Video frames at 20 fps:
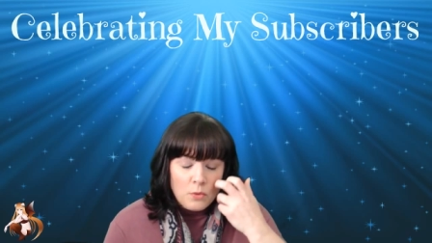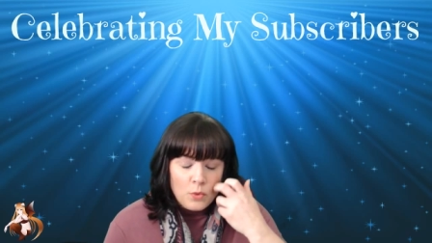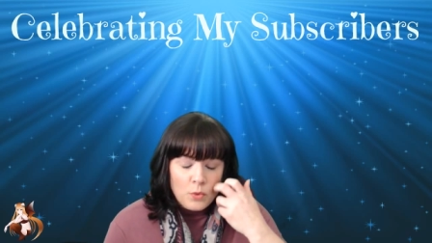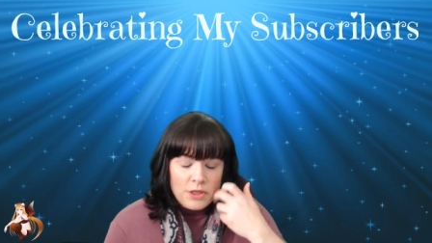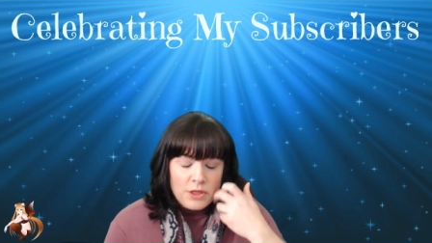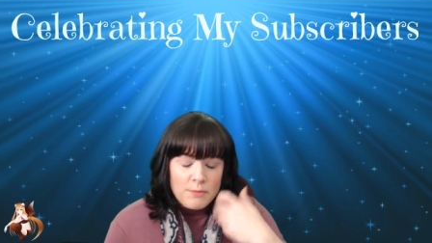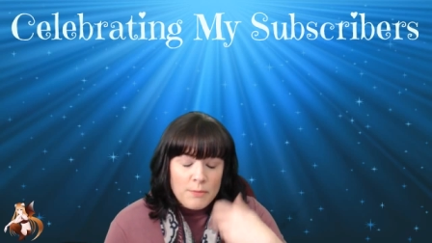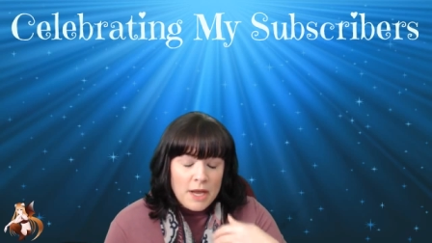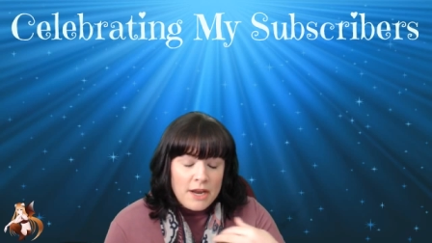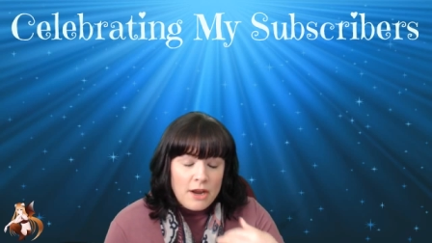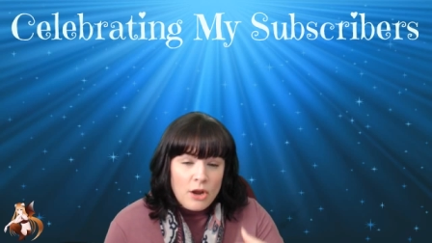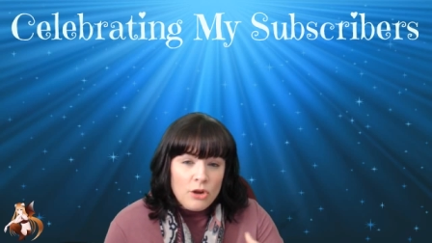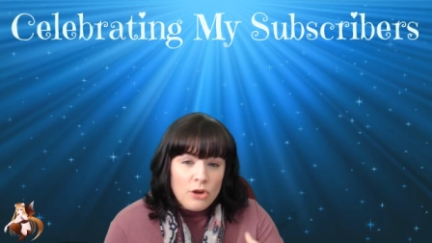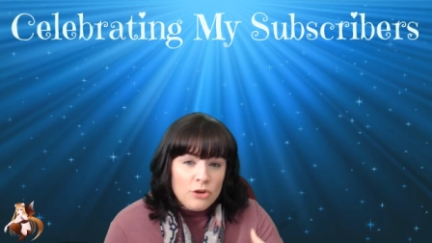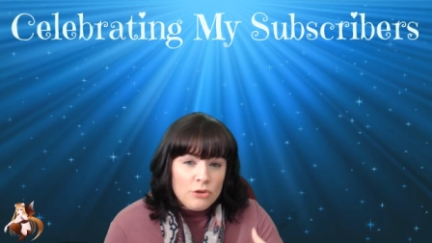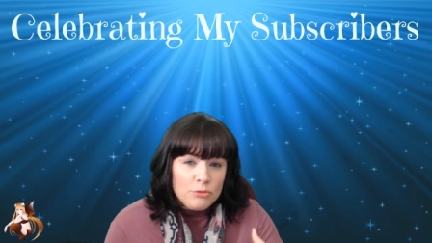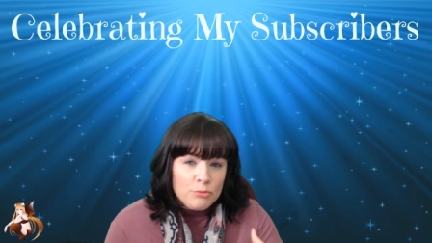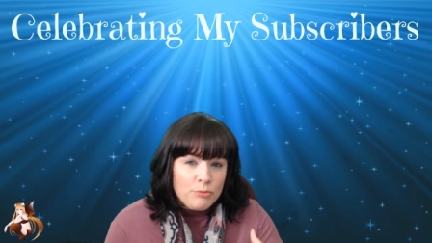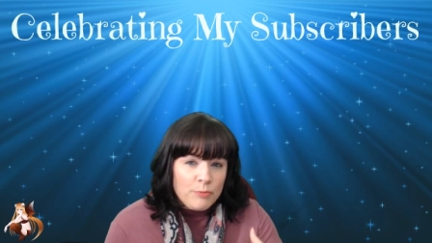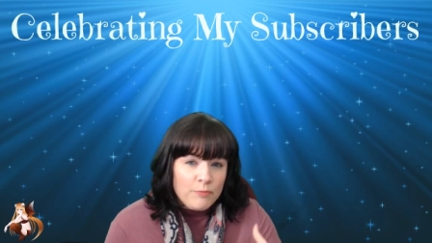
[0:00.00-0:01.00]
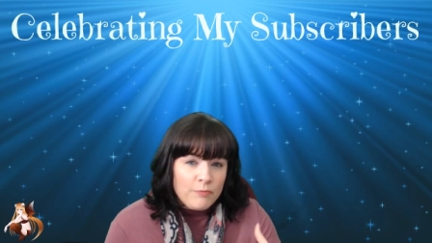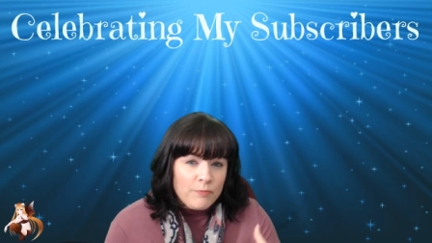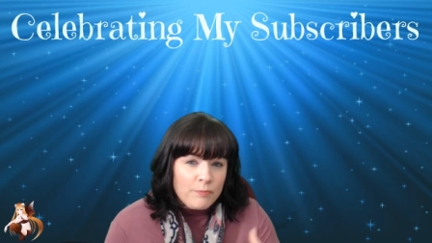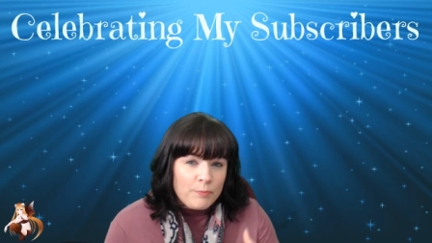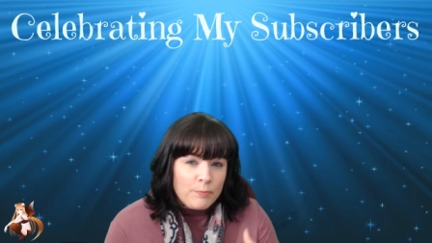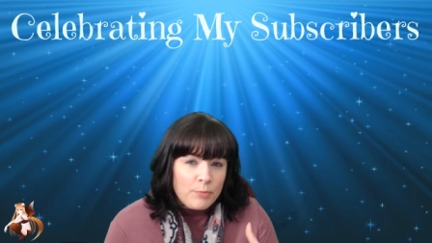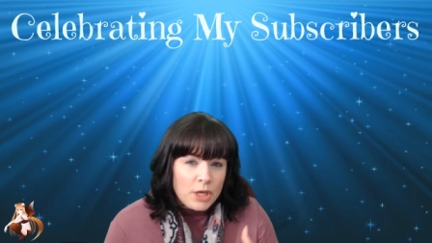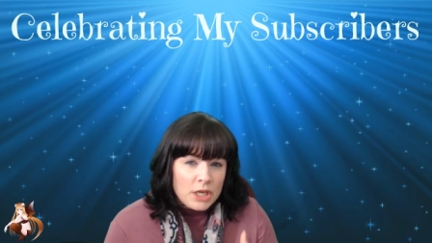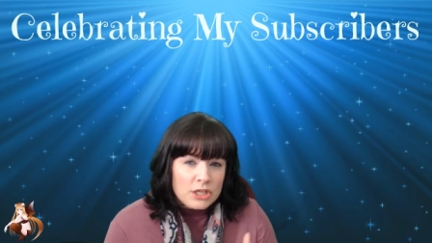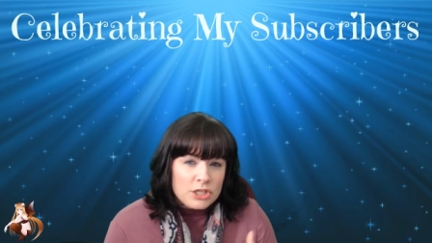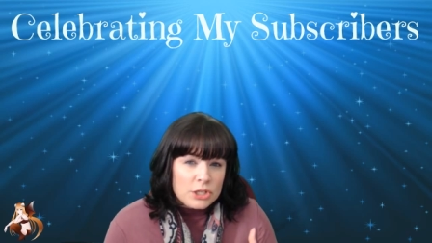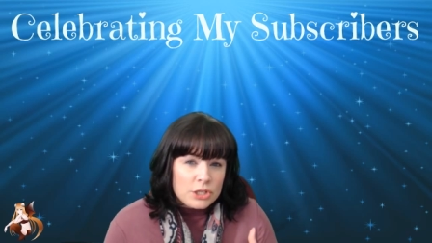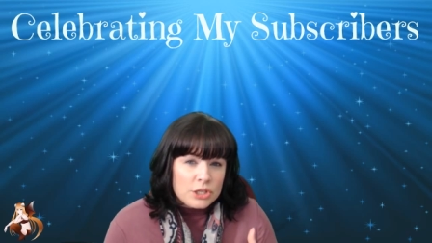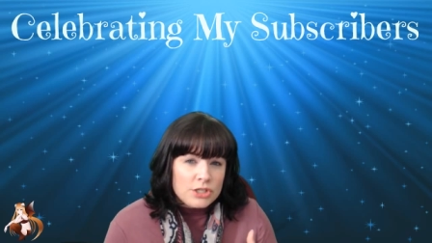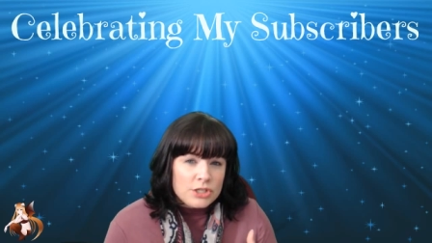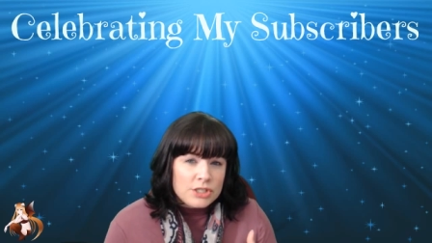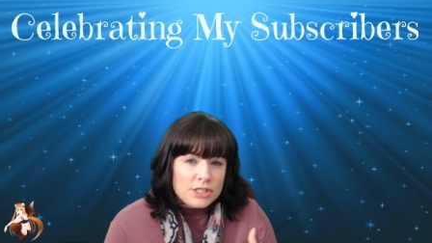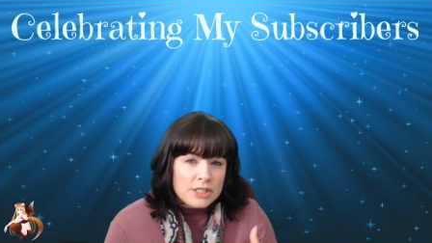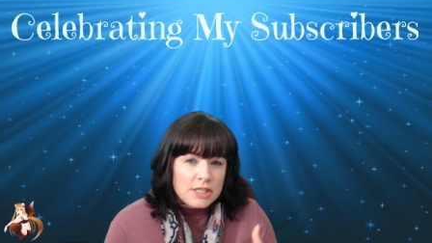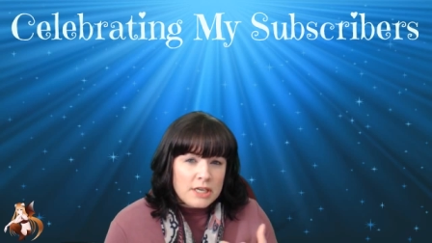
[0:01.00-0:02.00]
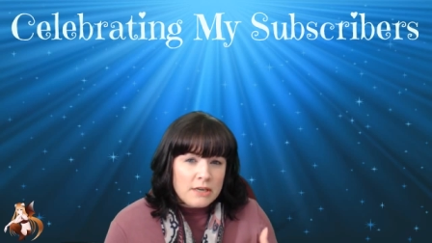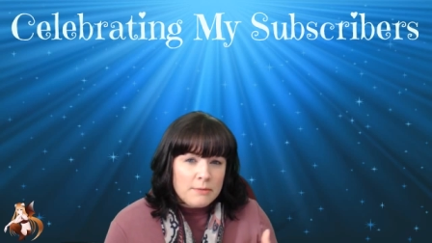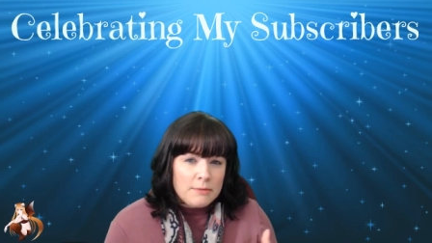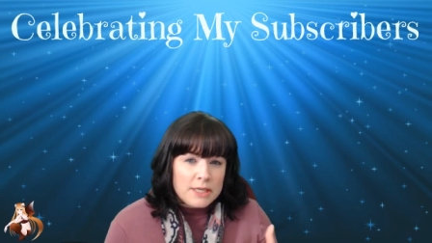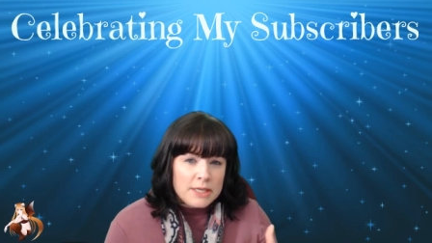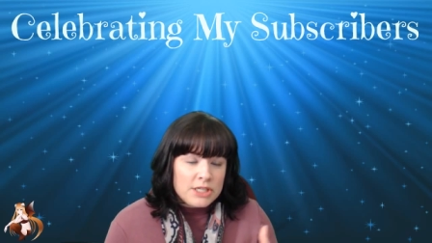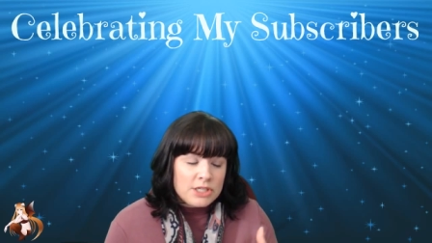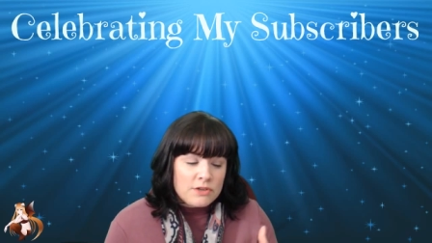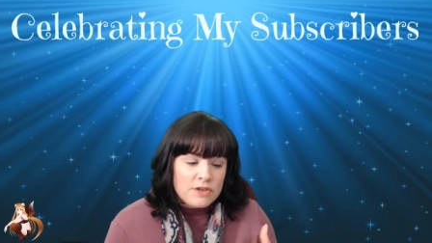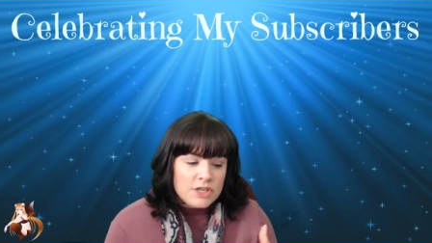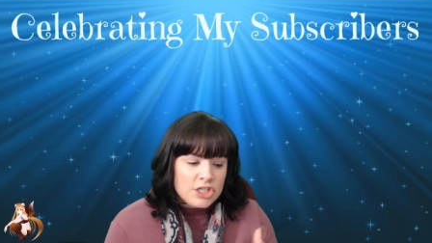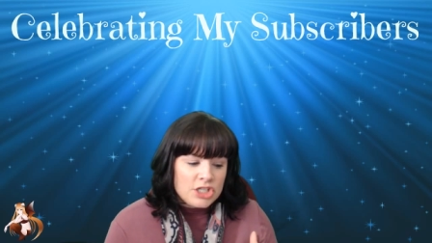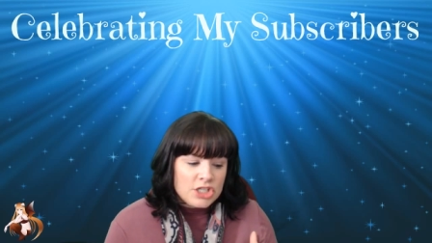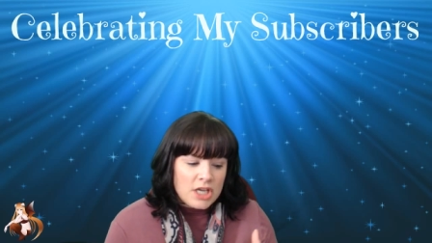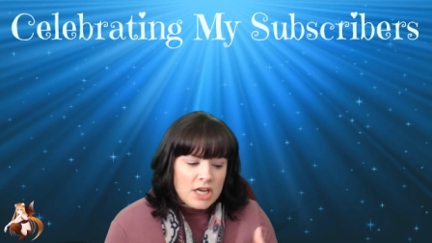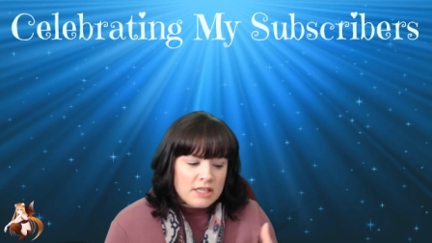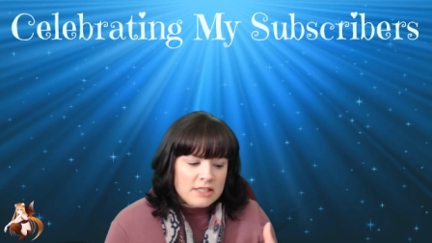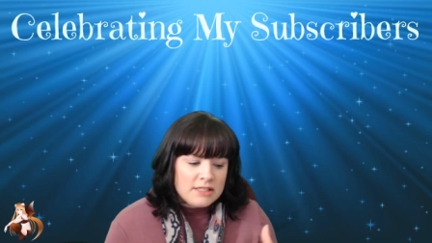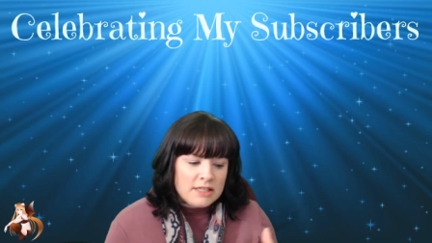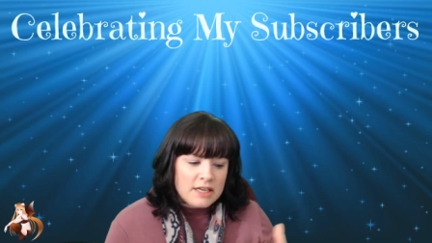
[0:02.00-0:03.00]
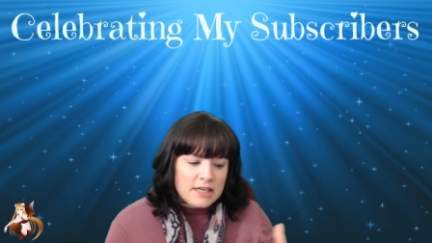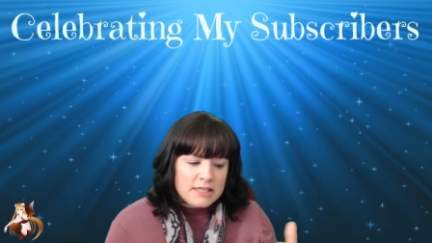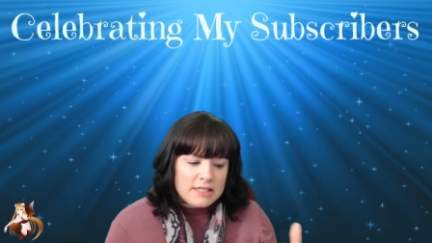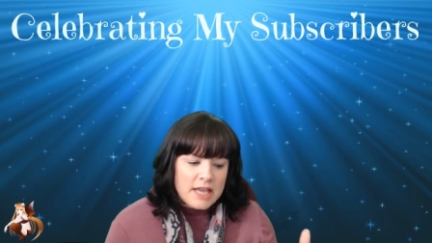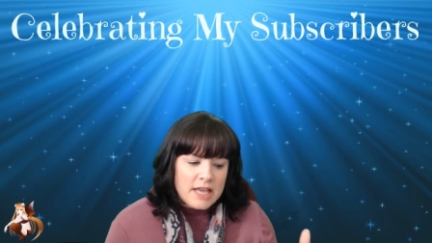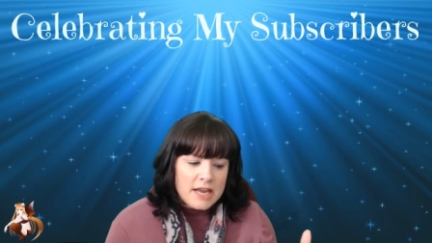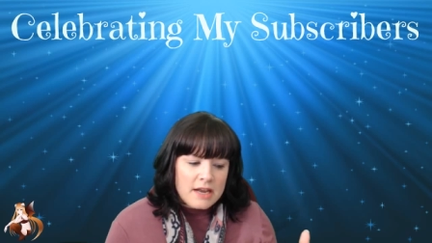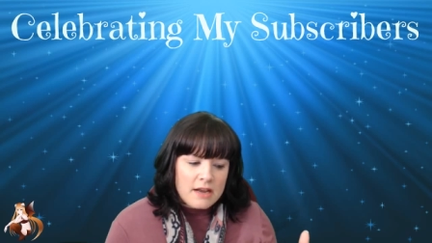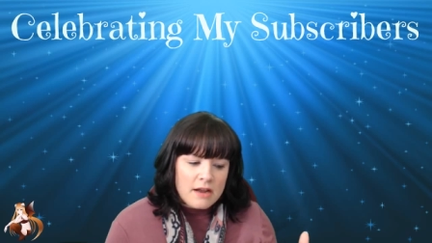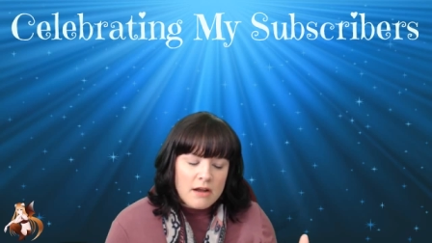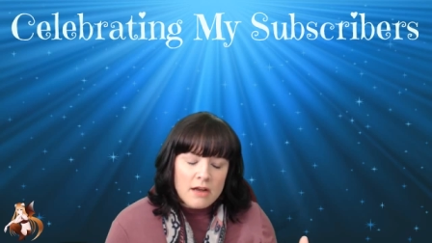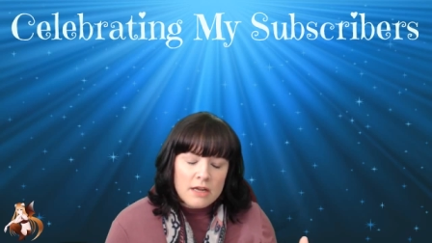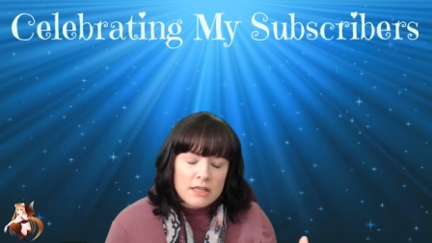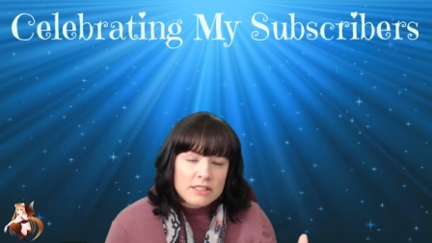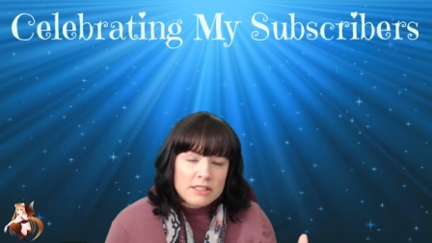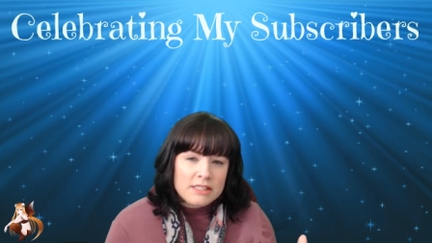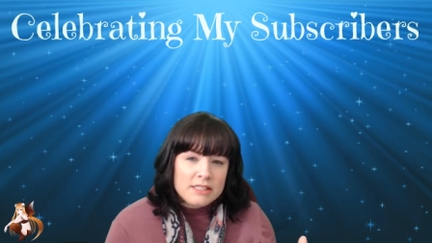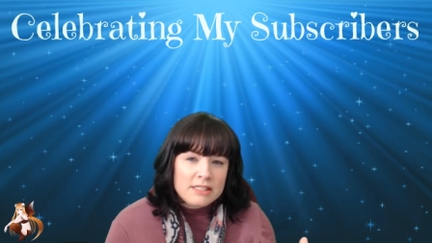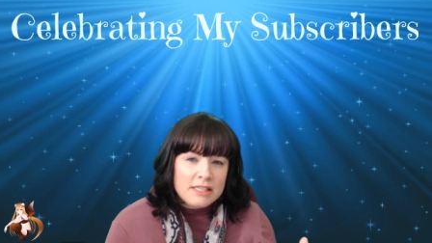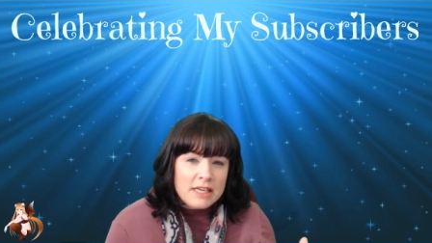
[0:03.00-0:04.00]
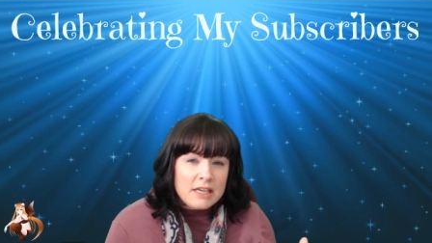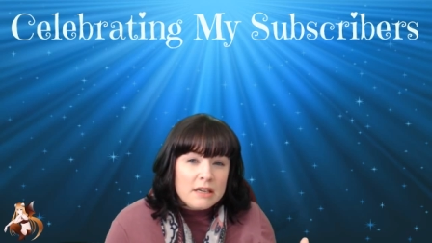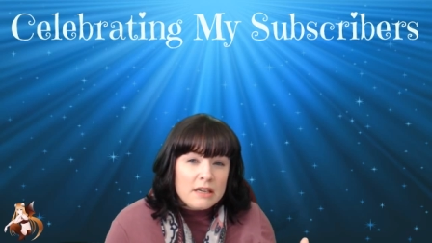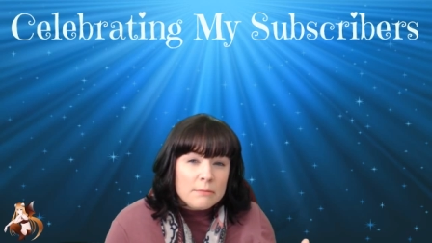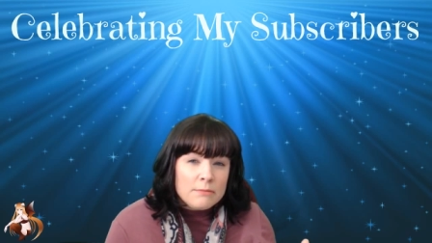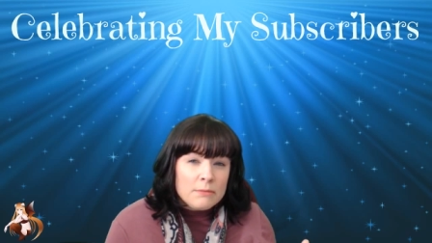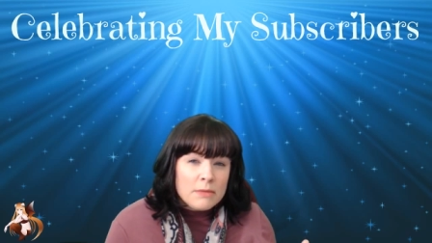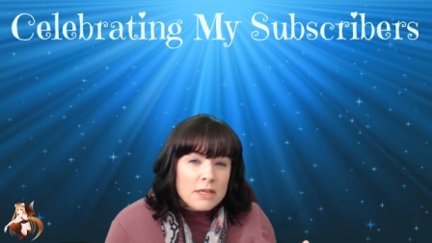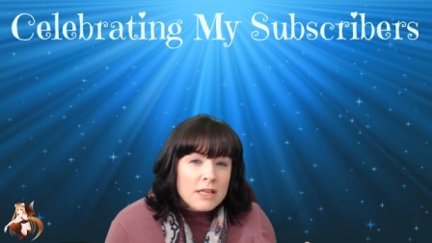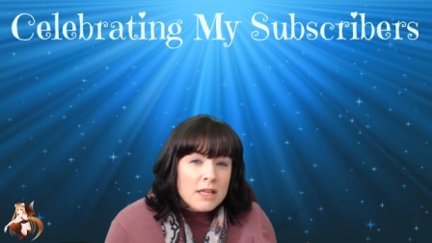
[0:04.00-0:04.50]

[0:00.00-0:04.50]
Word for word: with my own pictures, that my screenshots that I take on Steam,